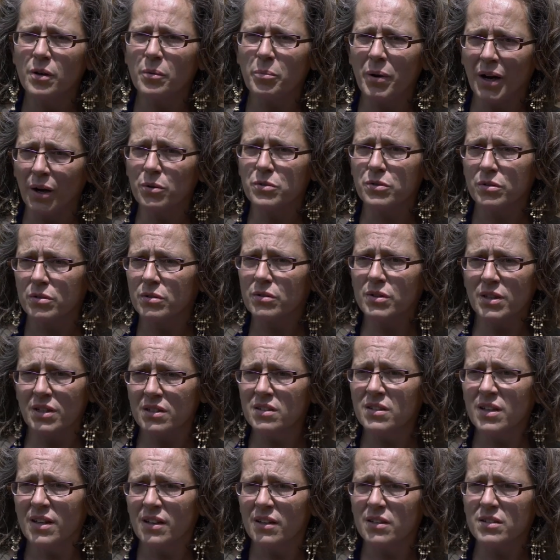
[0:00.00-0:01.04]
about
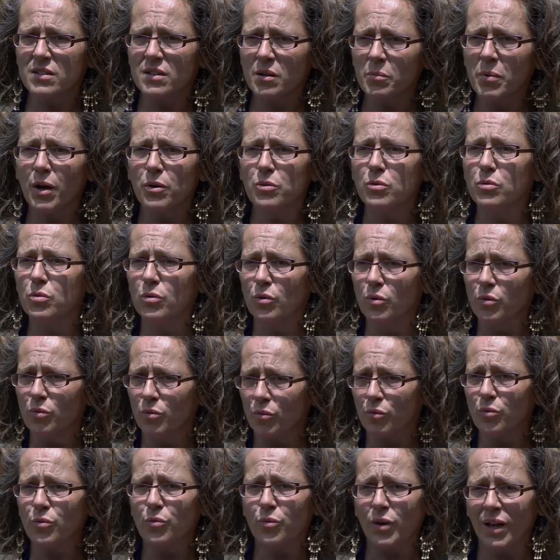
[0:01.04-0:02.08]
these things, about
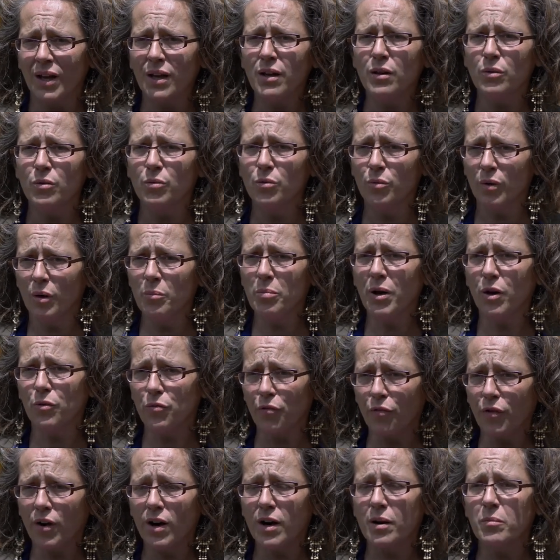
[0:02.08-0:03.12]
about
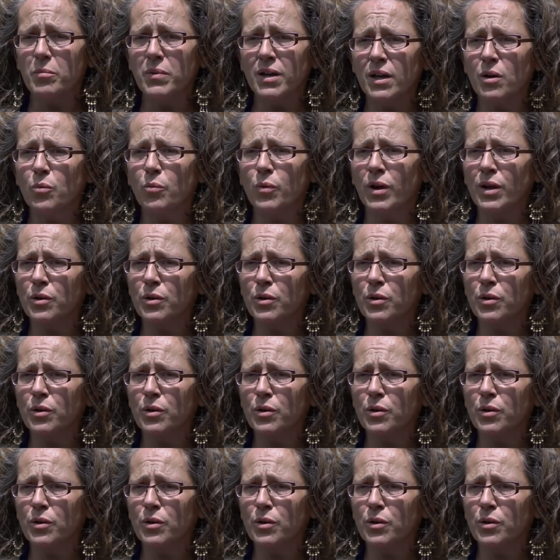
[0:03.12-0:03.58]
farming,